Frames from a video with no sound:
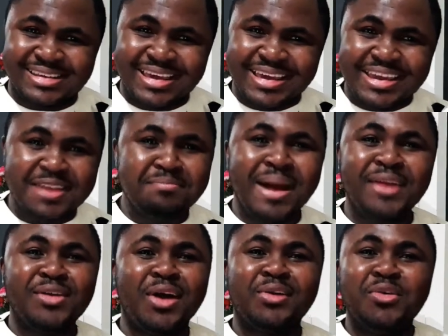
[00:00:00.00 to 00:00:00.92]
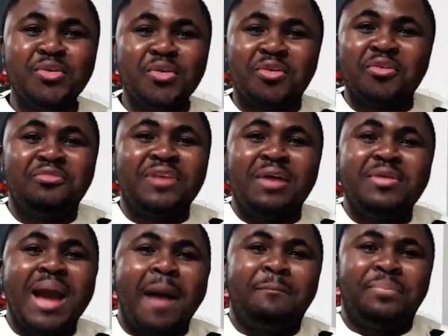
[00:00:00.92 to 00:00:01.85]
it might not look very
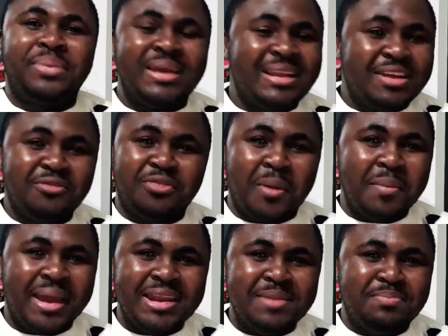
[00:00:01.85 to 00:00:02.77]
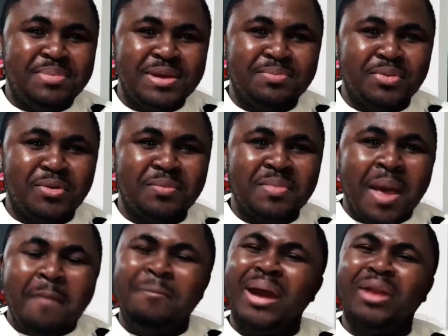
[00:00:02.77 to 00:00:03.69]
appealing for many people,
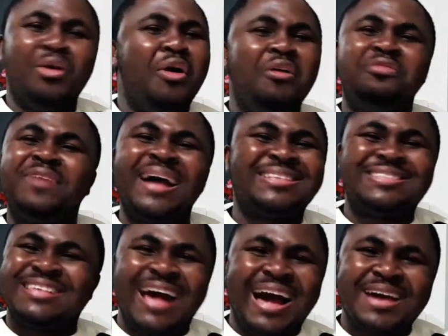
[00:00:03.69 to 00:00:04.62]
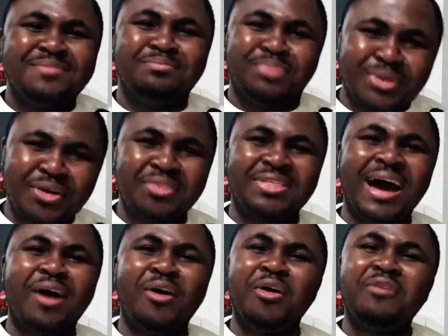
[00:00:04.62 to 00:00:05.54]
but over time,
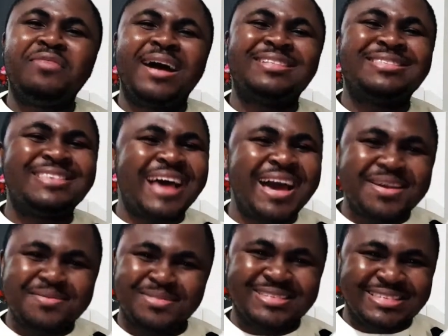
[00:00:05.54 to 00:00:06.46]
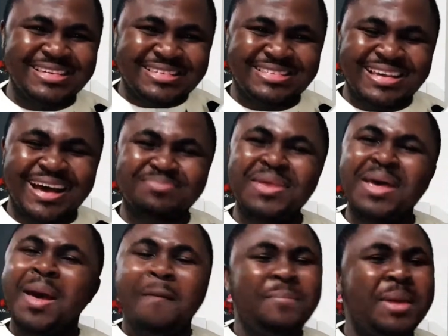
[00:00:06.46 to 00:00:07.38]
brother, over time, sister,
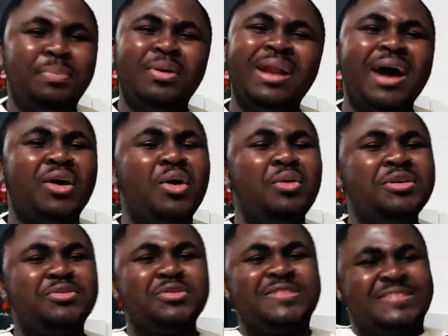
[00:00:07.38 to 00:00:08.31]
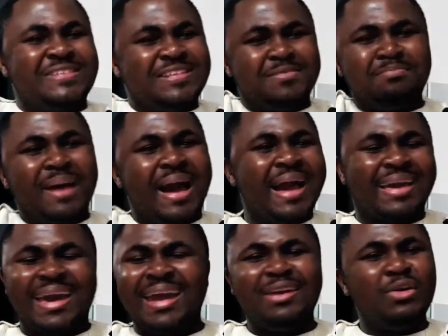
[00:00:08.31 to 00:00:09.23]
people are going to sit back
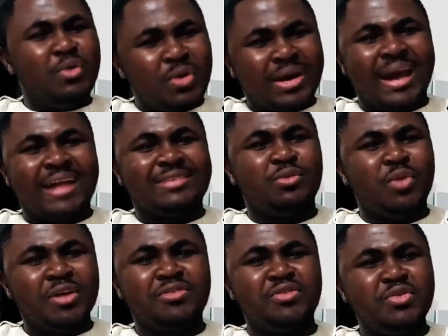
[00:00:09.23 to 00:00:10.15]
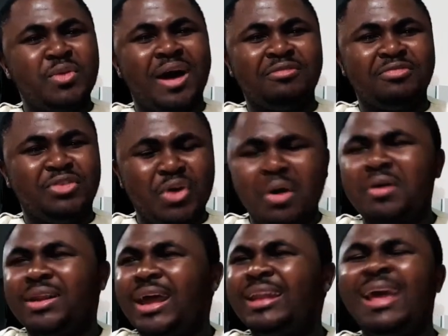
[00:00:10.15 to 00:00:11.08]
and look at what you have done,
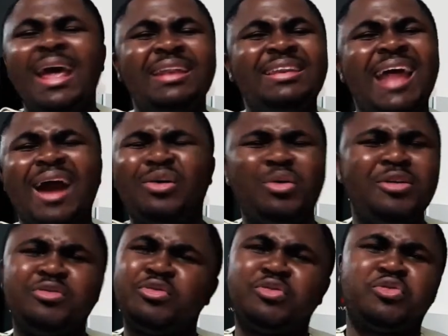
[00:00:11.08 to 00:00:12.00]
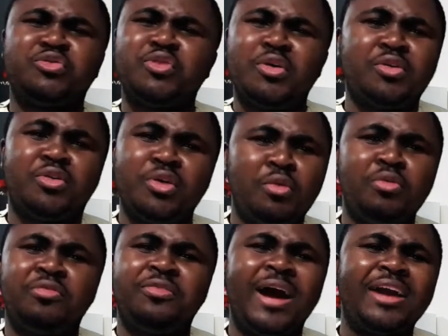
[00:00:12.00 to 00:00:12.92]
and they're going to so
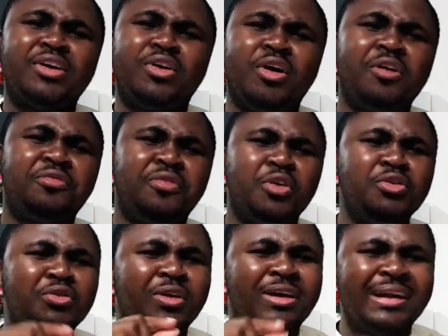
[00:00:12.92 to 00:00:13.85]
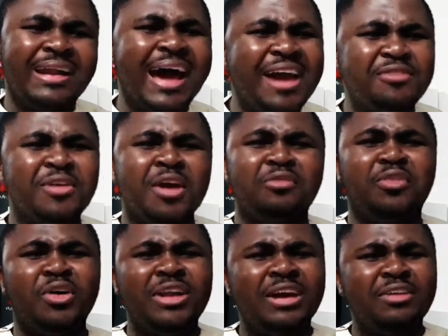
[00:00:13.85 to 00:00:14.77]
glorify God for your life, for
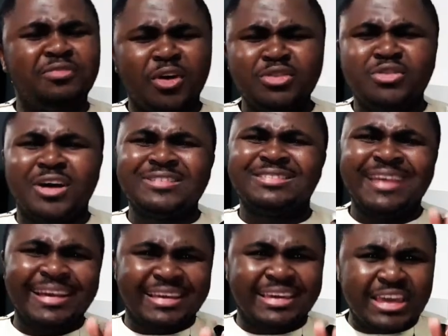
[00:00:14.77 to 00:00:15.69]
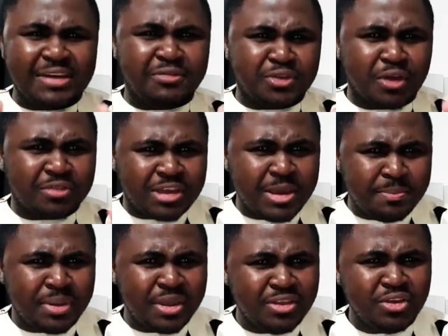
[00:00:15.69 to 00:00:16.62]
just the gift of
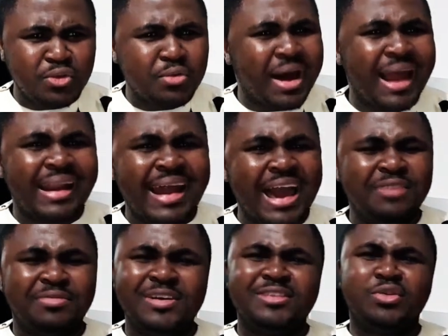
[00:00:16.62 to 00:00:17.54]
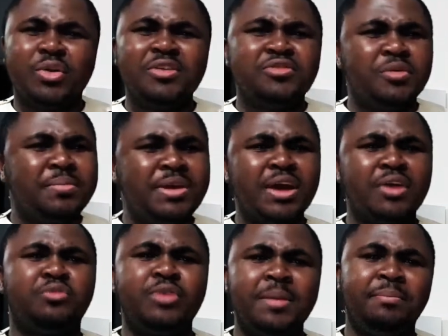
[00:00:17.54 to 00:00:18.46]
keeping you alive. It's going to be a
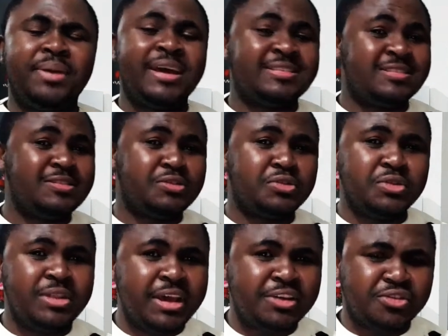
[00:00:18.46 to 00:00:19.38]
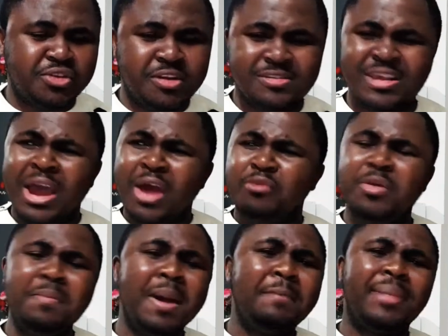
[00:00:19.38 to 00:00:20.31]
great blessing to nations.
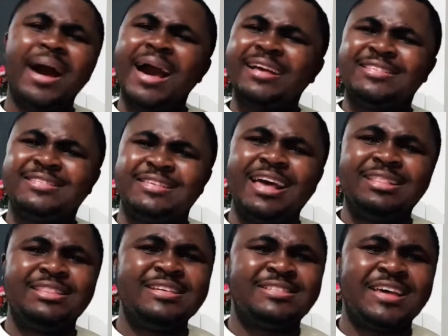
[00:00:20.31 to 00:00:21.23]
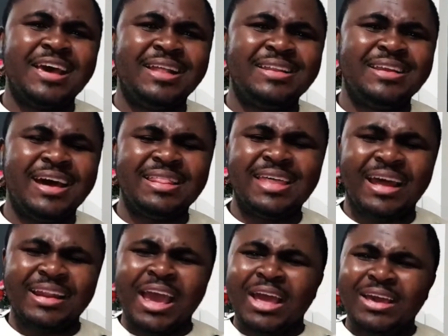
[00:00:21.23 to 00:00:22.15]
Remember, I said this earlier, that
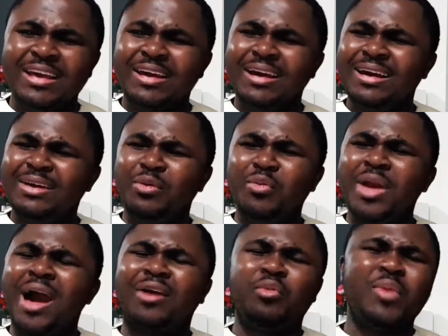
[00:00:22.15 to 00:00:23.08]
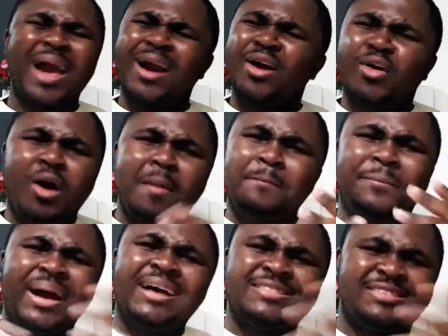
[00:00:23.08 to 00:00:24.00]
we are gone
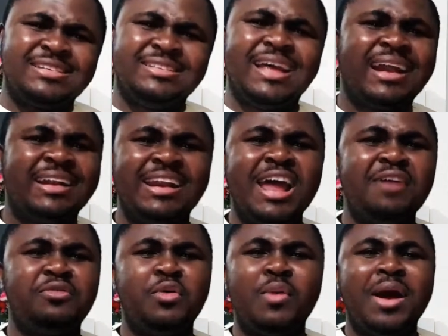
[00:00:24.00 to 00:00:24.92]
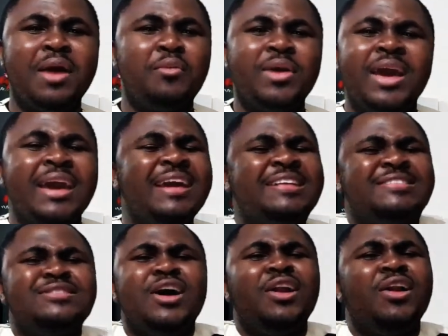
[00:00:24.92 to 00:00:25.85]
past that level where it's
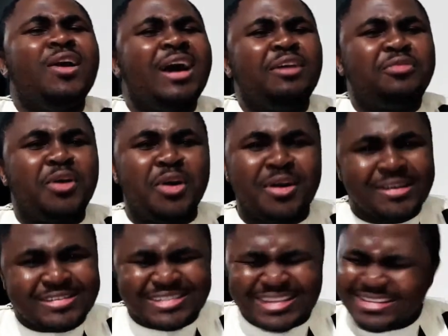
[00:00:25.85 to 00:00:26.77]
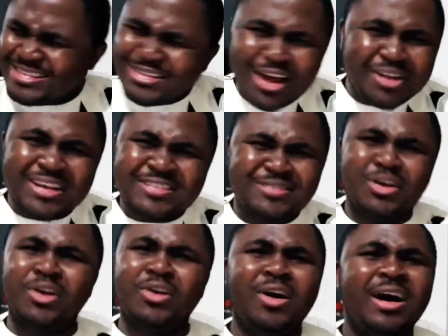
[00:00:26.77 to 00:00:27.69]
no longer for us. It's not
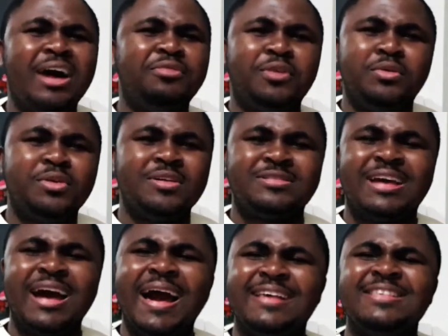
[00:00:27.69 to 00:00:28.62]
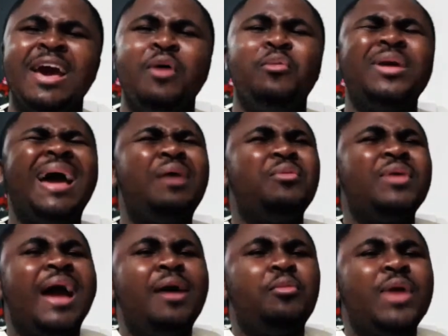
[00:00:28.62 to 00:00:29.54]
longer for us, guys. We
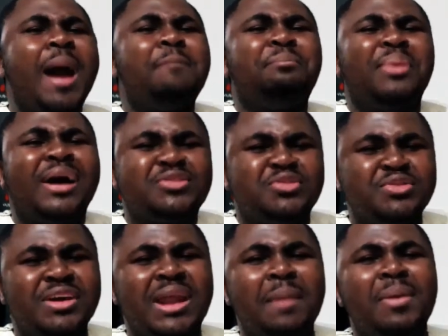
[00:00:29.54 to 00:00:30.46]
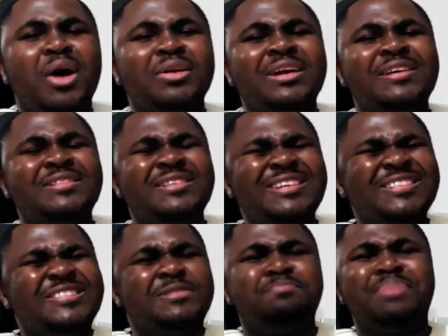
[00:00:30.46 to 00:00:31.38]
are passionate about
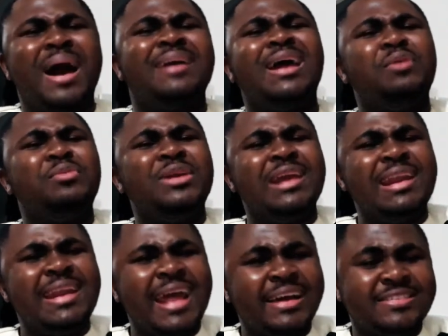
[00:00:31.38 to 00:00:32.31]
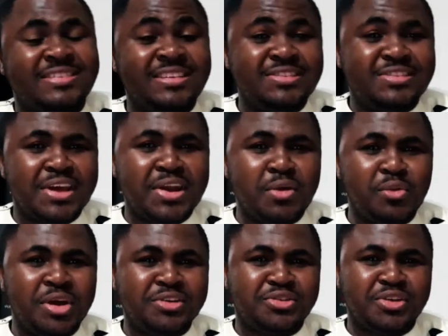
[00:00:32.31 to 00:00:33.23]
inspiring the next
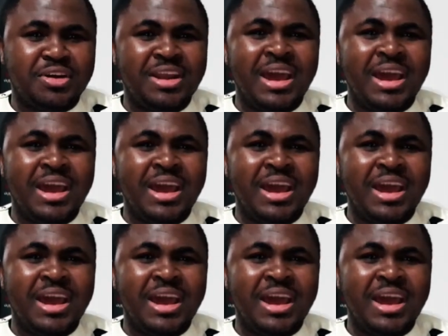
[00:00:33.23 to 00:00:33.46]
generation.